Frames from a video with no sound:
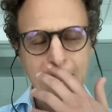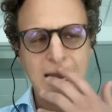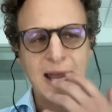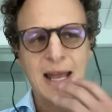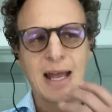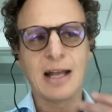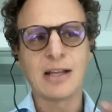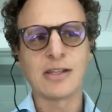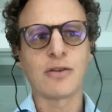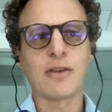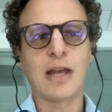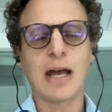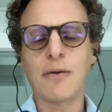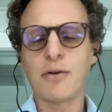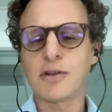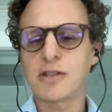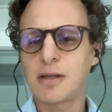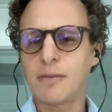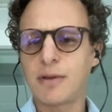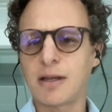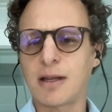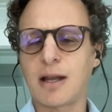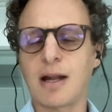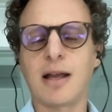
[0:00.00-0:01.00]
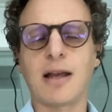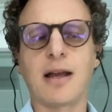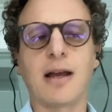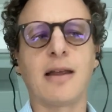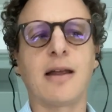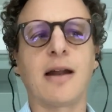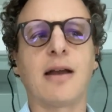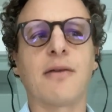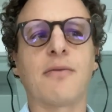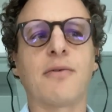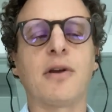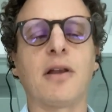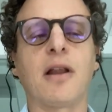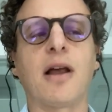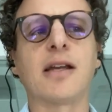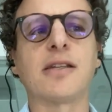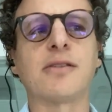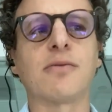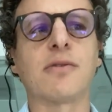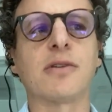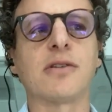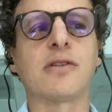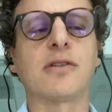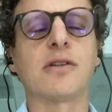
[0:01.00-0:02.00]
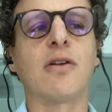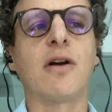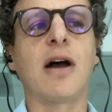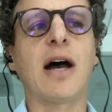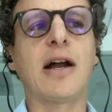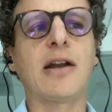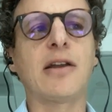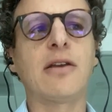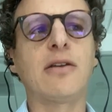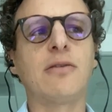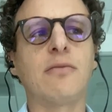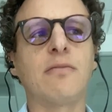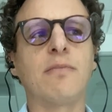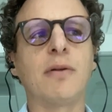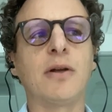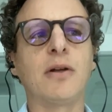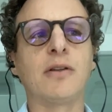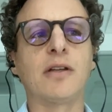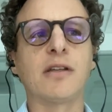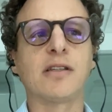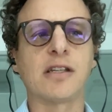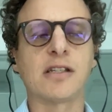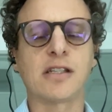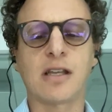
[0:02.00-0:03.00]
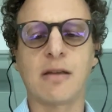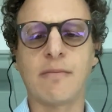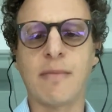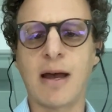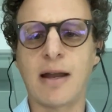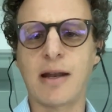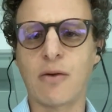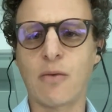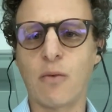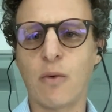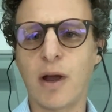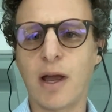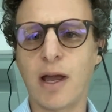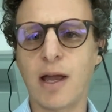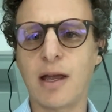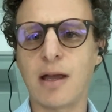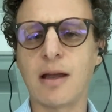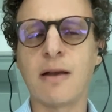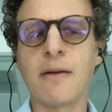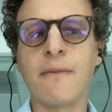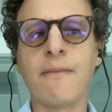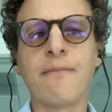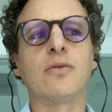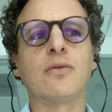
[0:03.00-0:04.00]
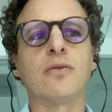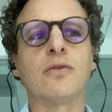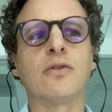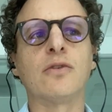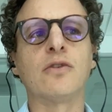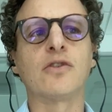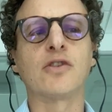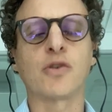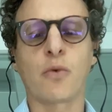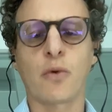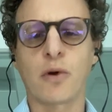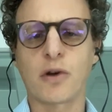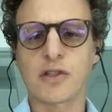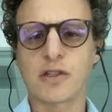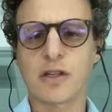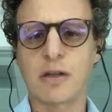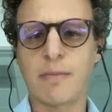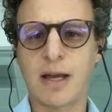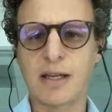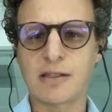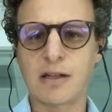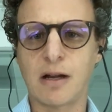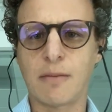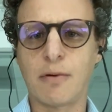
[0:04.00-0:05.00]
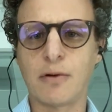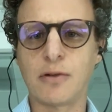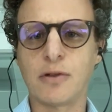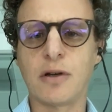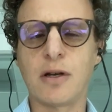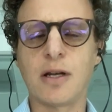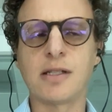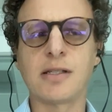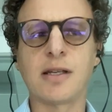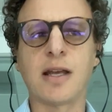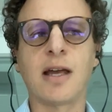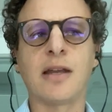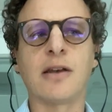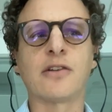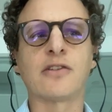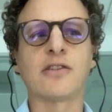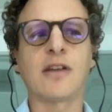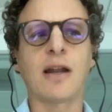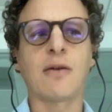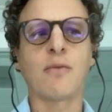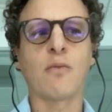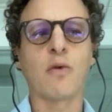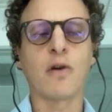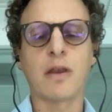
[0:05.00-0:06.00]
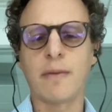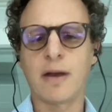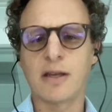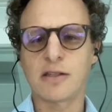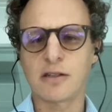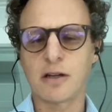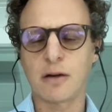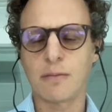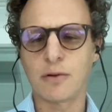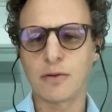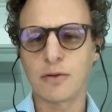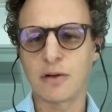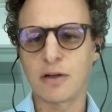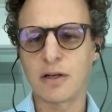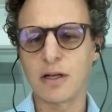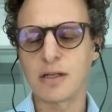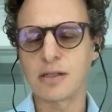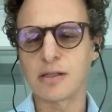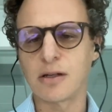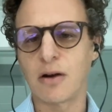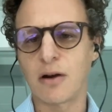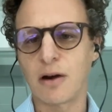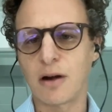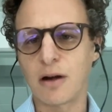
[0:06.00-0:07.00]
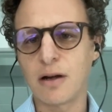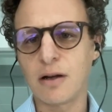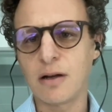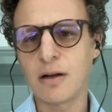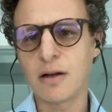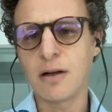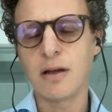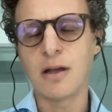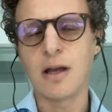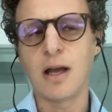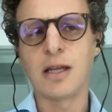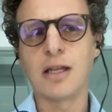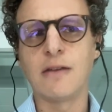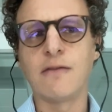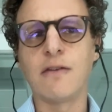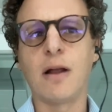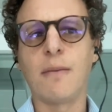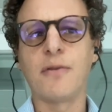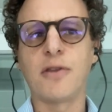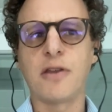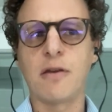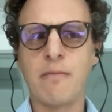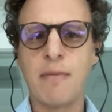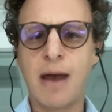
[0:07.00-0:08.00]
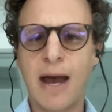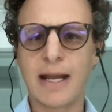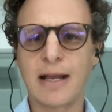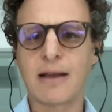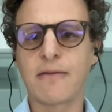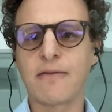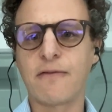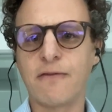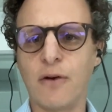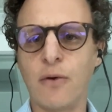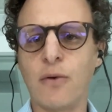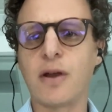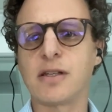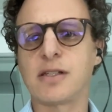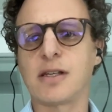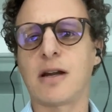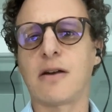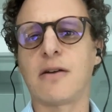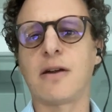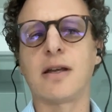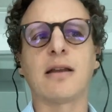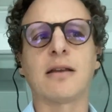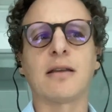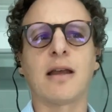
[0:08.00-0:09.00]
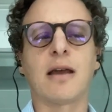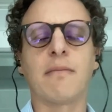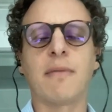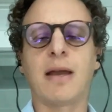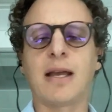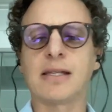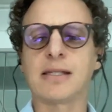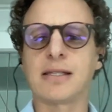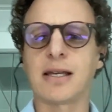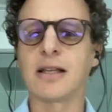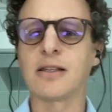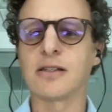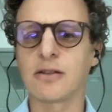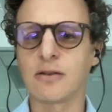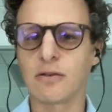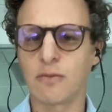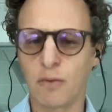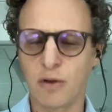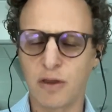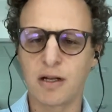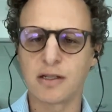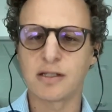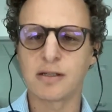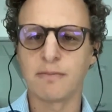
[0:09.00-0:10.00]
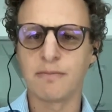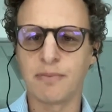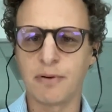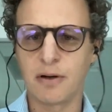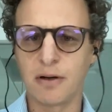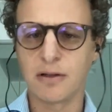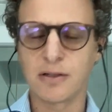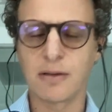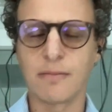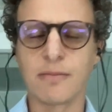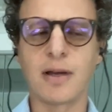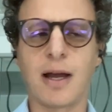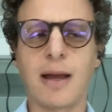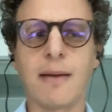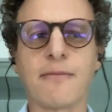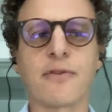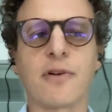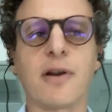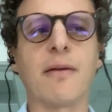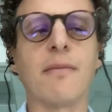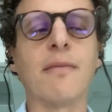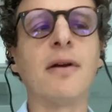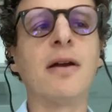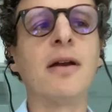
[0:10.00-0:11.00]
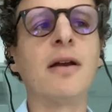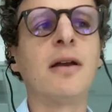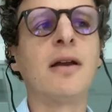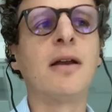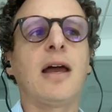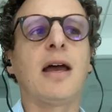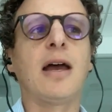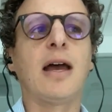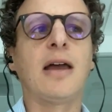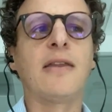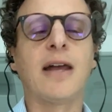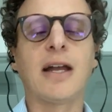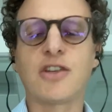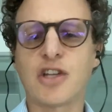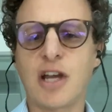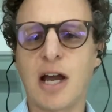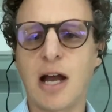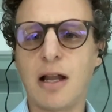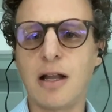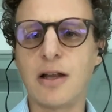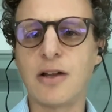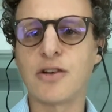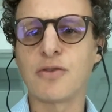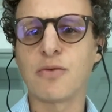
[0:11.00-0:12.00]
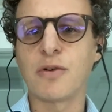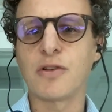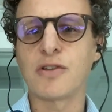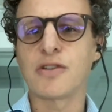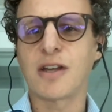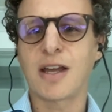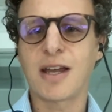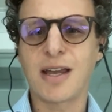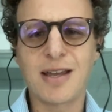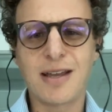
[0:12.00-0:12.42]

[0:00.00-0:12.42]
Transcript: And so that was something that I, that I realized was, you know, how do you build a systematic way to source the best opportunities and understand where the best opportunities are? and develop thematic focus areas that make sense within some period, some time frame. And that challenge was like,